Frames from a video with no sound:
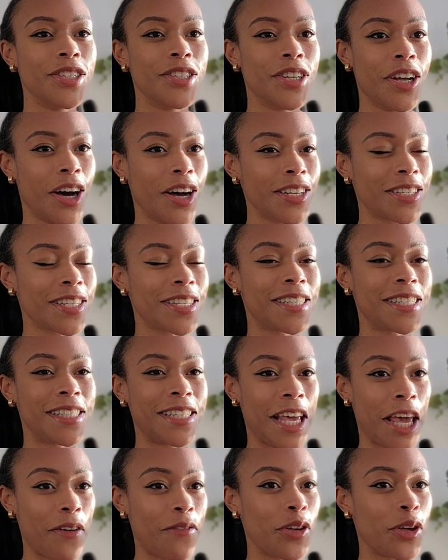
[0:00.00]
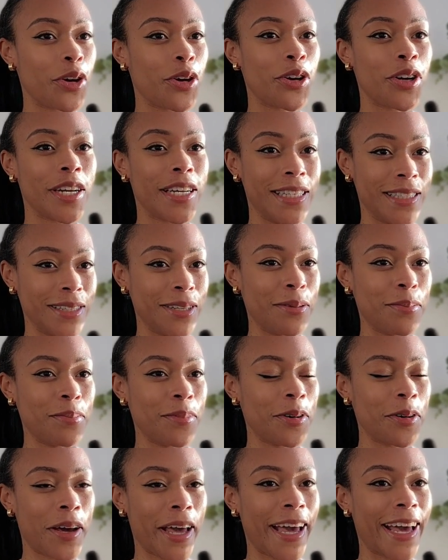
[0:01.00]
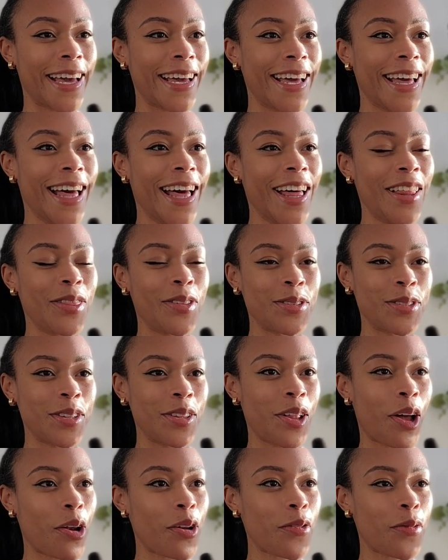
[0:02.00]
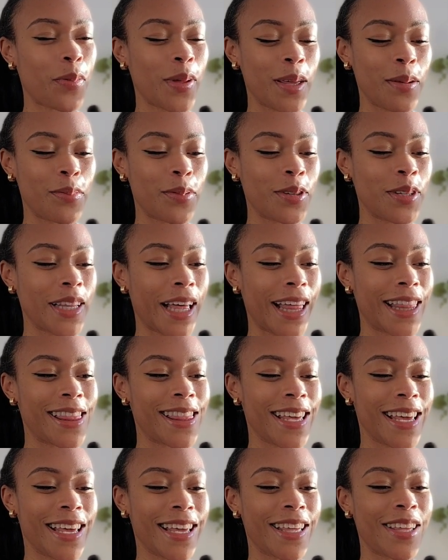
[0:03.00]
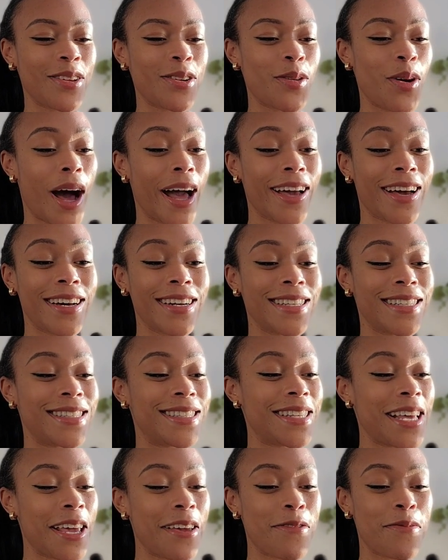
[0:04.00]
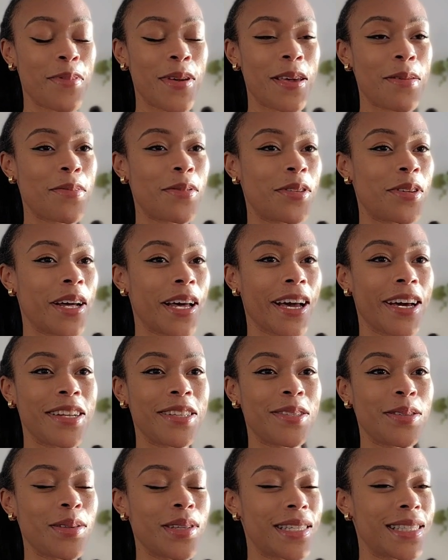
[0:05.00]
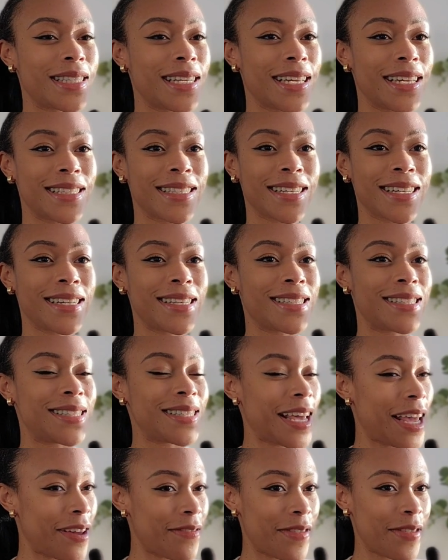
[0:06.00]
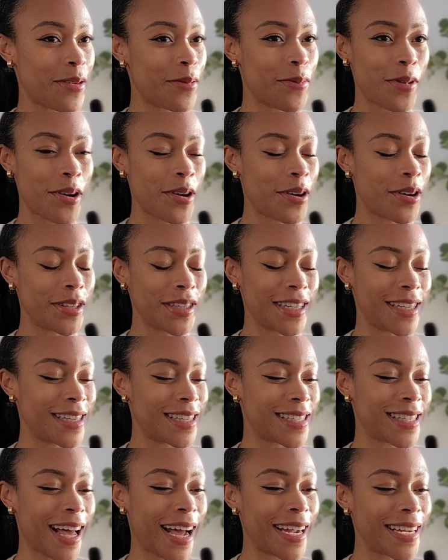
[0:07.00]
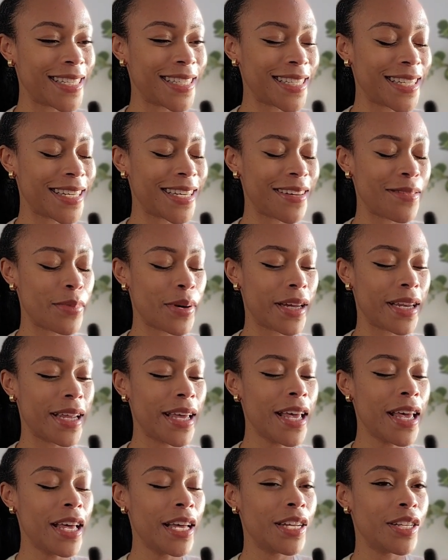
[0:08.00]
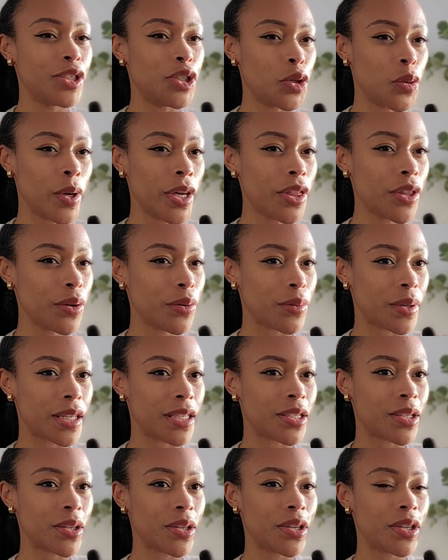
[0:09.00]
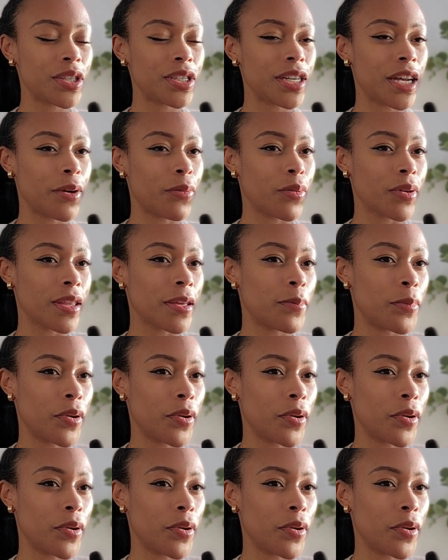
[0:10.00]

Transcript: not saviorism, okay? There's a lot of people that think, I got to save people. I got to do this thing. It's going to save the world and this idea. But doing the research and really